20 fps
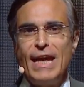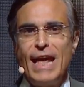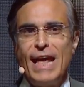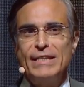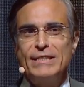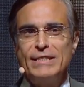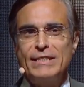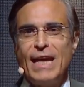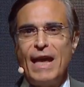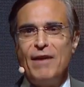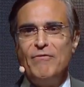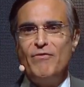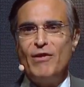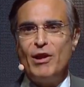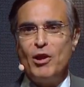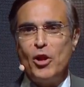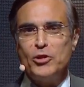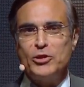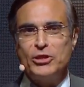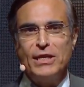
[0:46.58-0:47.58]
Escape
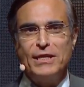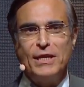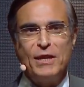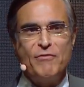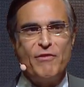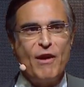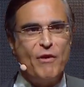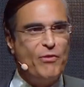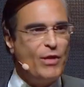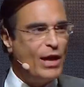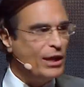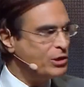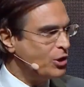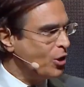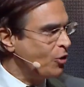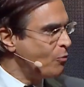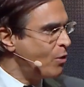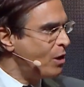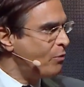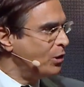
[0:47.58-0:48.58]
Velocity
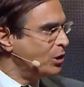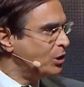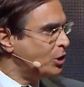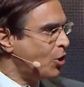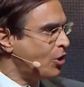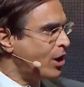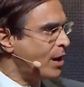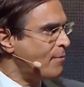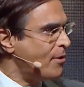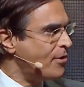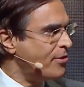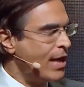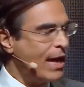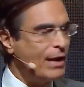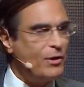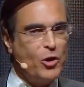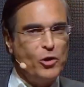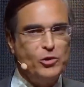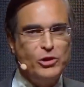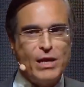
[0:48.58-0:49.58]
Foundation. We will talk about
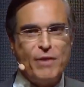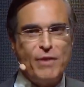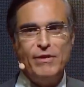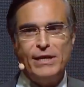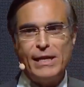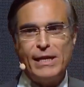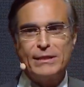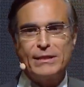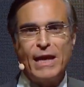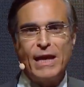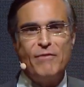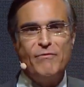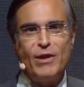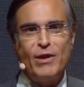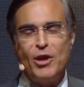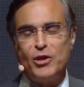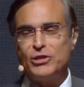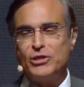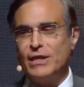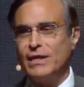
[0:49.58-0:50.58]
that, Longevity Escape
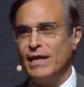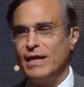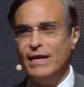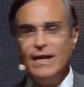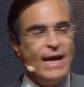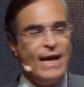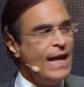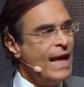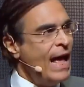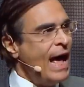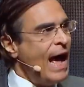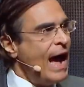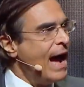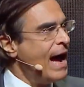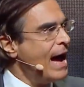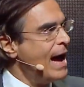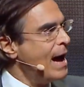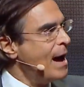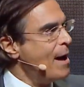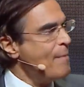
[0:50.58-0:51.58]
Velocity.
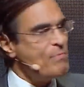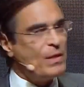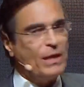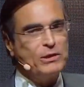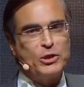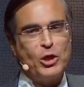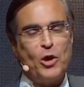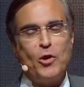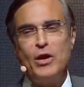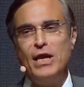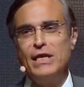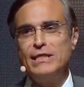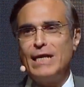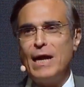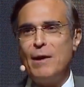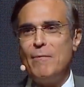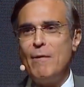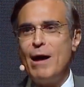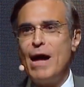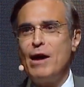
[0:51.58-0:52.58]
So he's
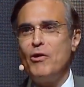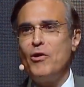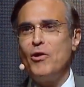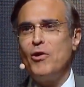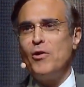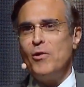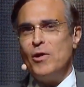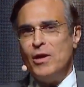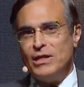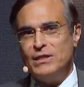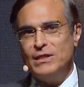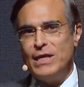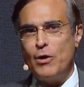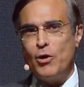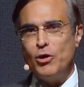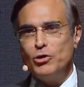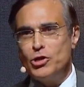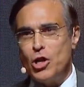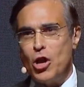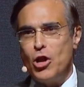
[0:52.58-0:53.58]
a
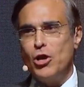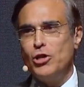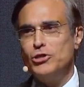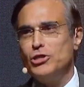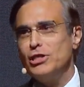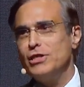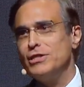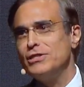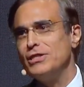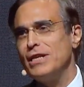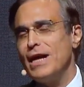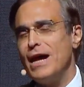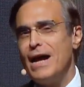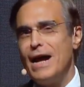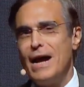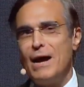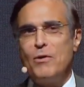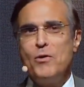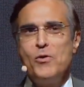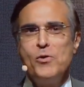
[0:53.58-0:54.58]

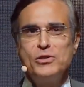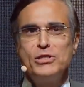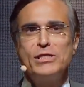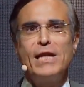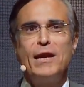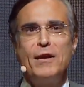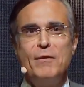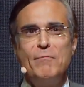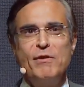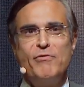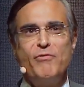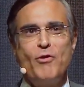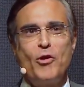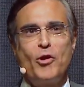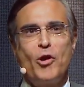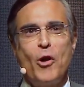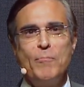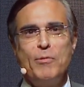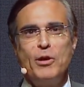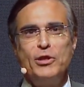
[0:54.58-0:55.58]
biogerontologist who studied before
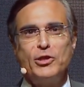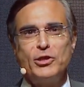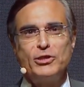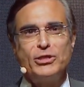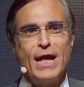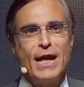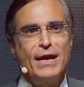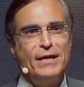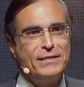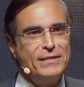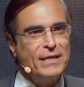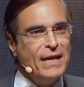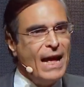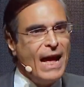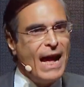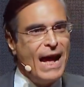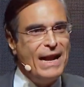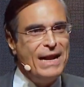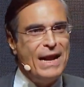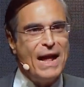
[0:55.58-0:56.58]
computer science,
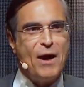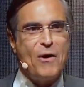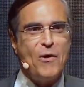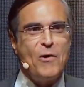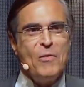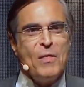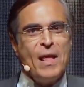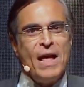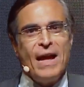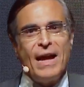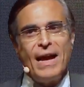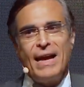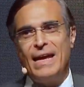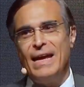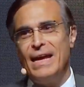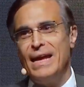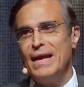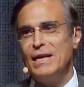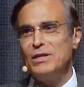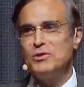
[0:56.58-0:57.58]
and now
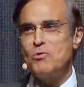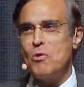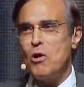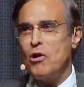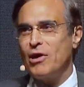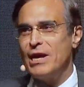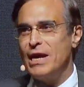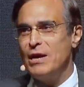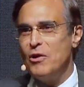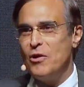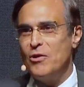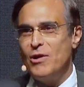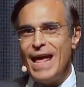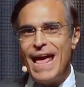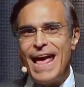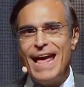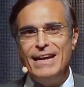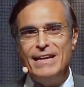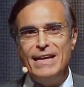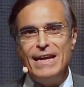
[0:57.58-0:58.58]
he is working on
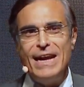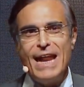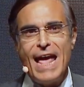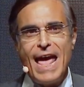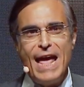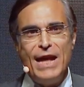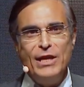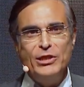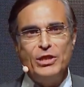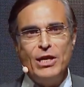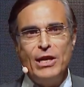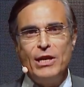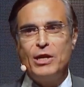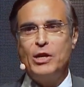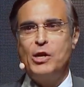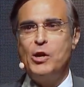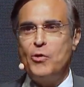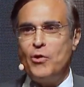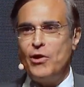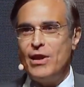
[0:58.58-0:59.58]
ending aging,
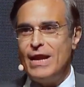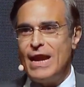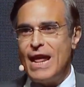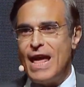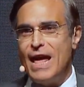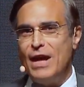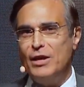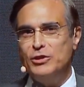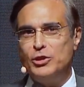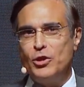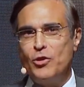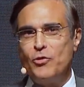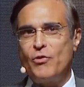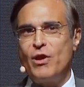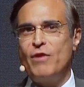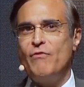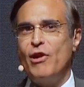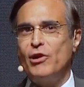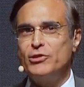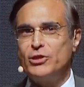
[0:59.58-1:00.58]
curing aging,
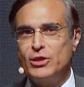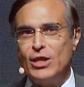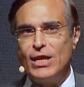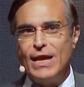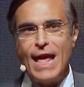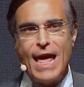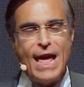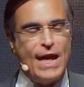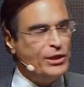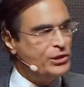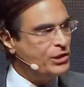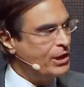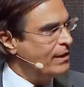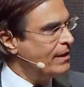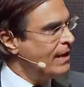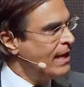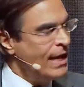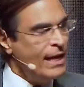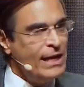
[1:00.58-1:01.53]
reversing aging.